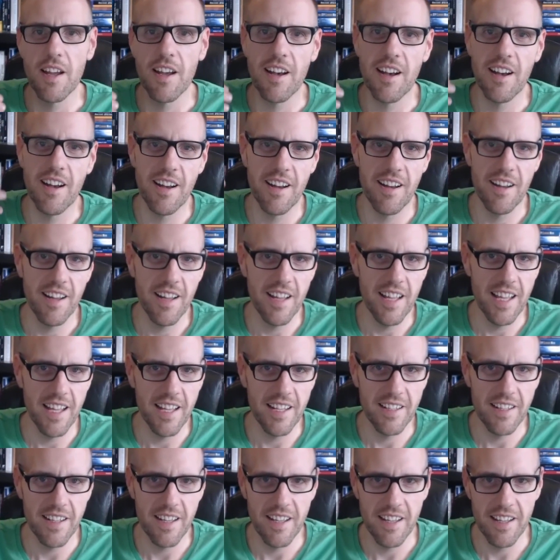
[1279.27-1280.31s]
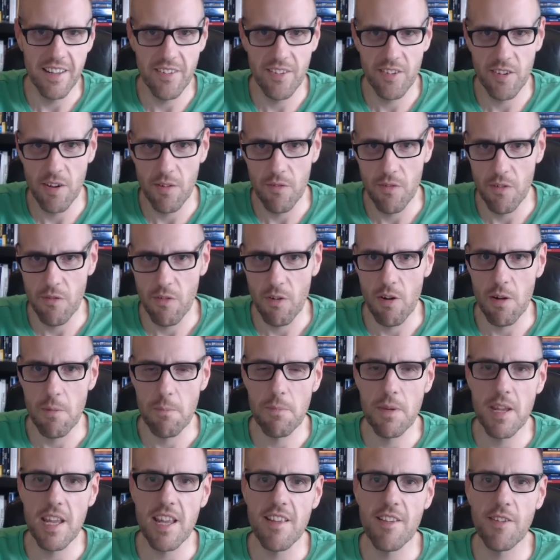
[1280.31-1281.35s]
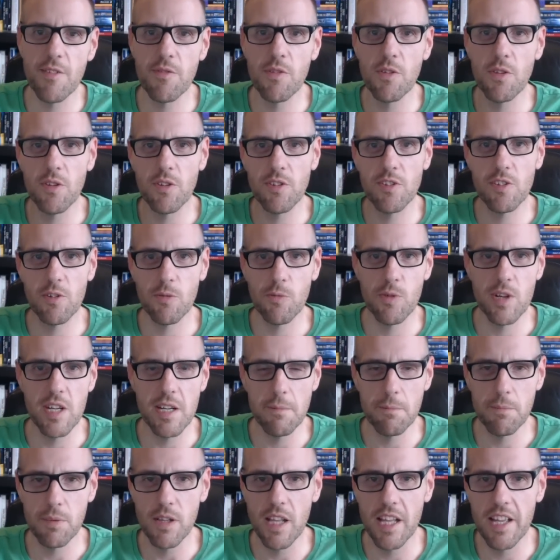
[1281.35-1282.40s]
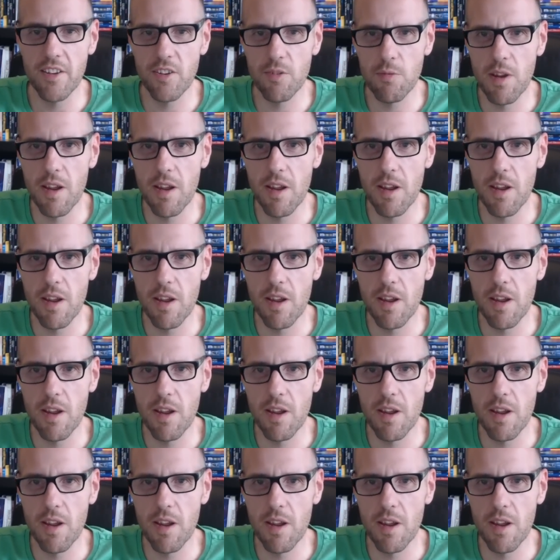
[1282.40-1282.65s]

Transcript: And it's sort of a very peaceful, serene place.